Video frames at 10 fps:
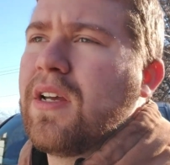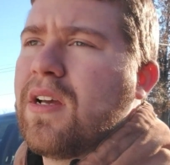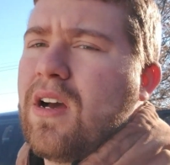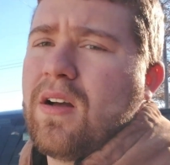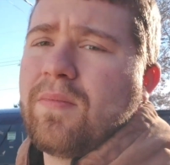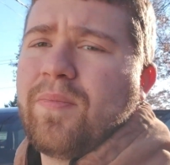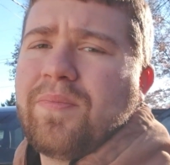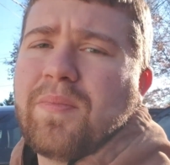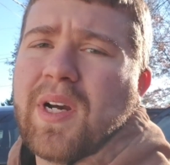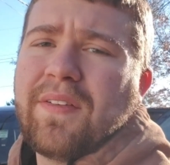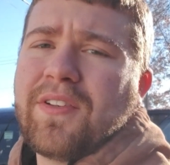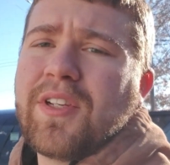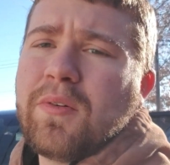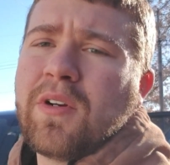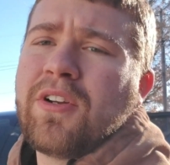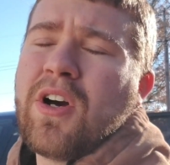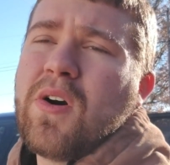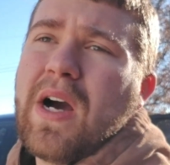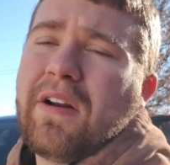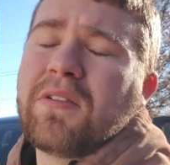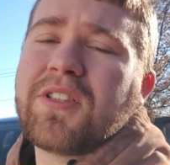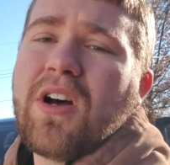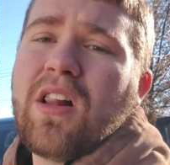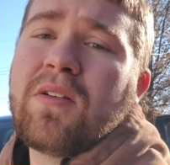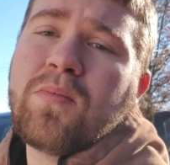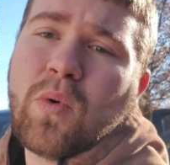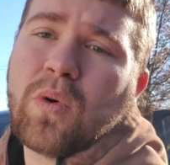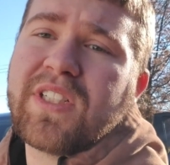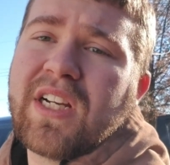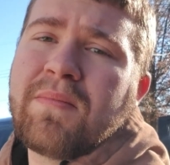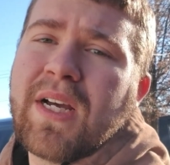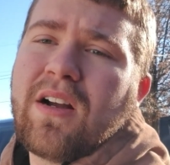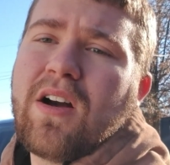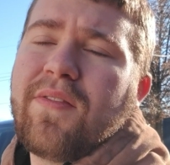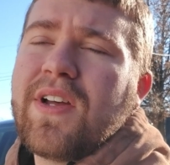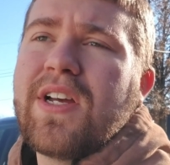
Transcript: but if you do want to know how to install them or take them back off,